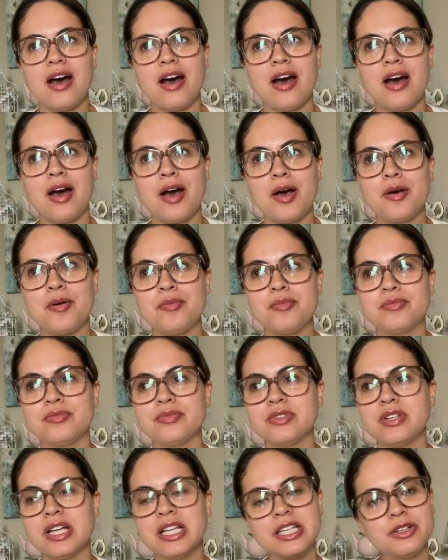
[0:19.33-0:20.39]
a
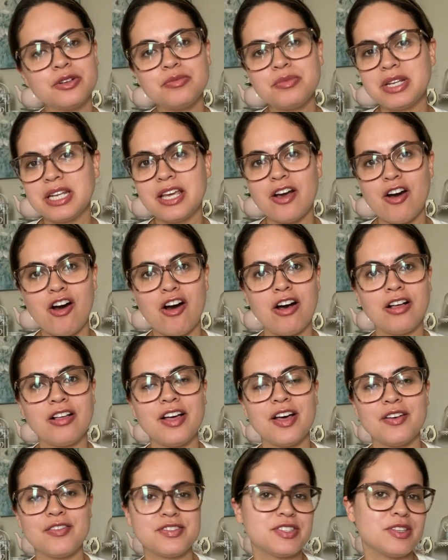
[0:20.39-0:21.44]
little mini haul
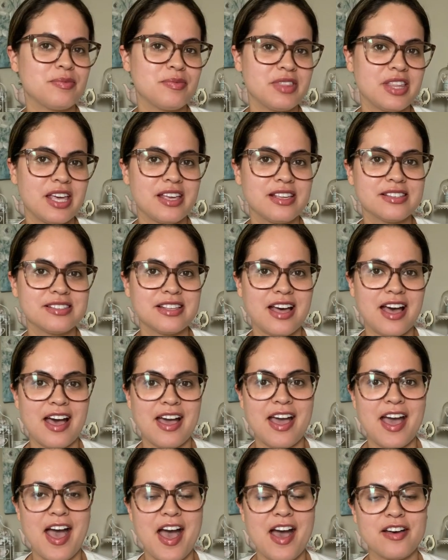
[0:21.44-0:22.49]
of some things that
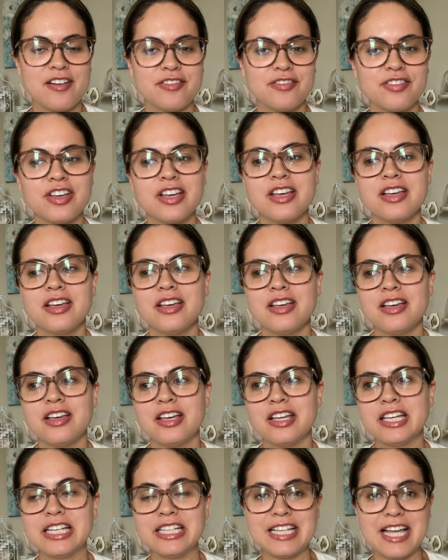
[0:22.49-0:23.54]
I have
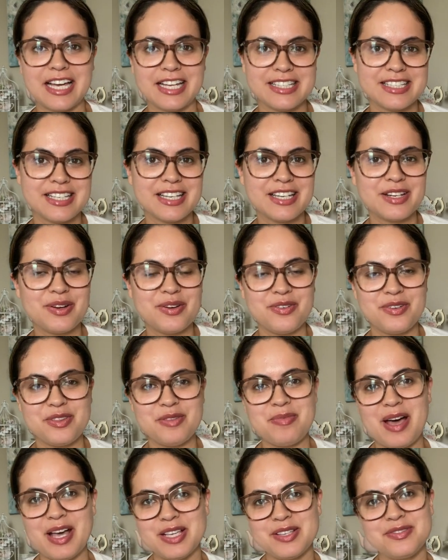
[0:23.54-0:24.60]
collected over the
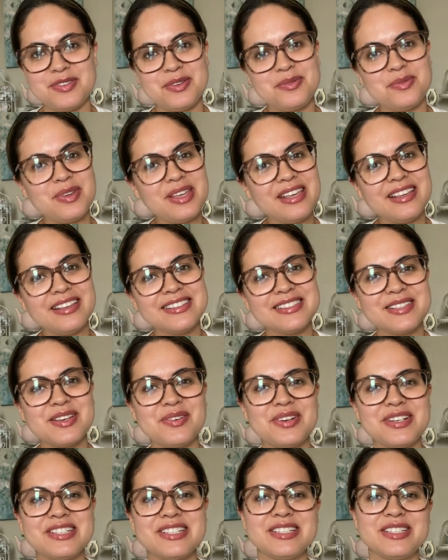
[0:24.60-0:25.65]
past few weeks,
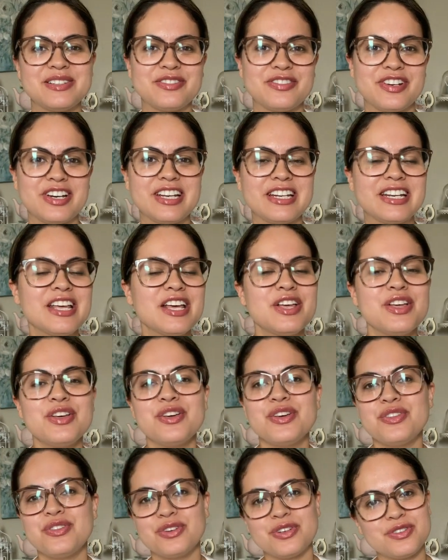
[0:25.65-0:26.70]
going to different
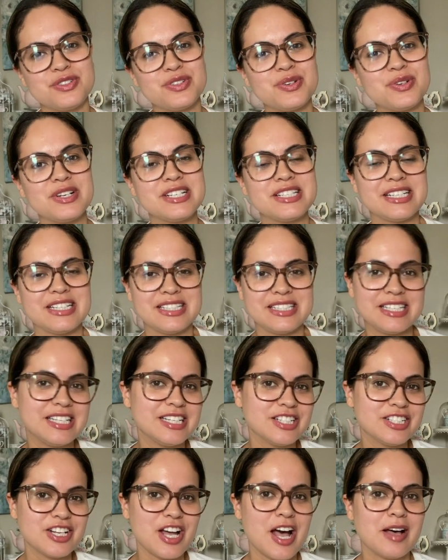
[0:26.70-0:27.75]
thrift stores,
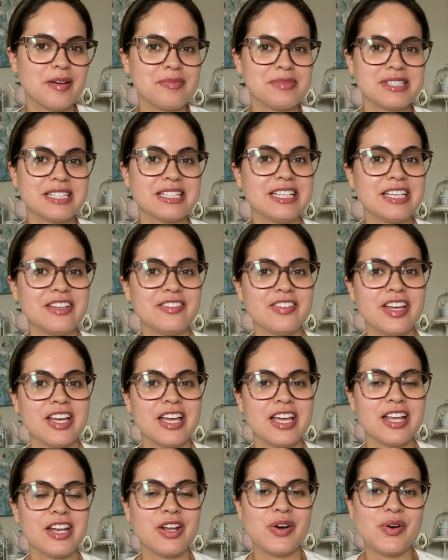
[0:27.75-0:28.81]
antique shops, and
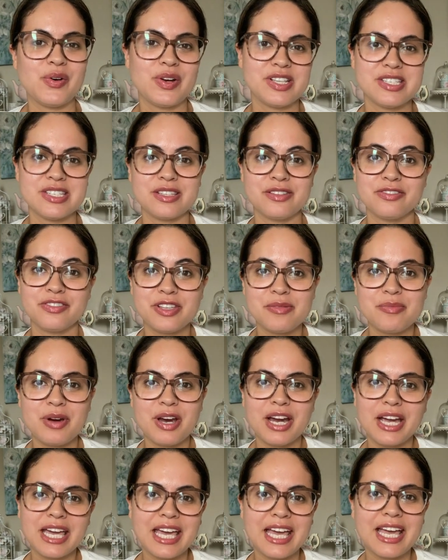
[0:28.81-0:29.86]
even going to the flea
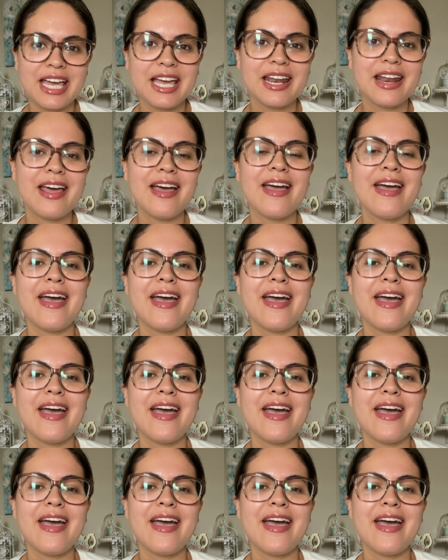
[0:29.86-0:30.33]
market.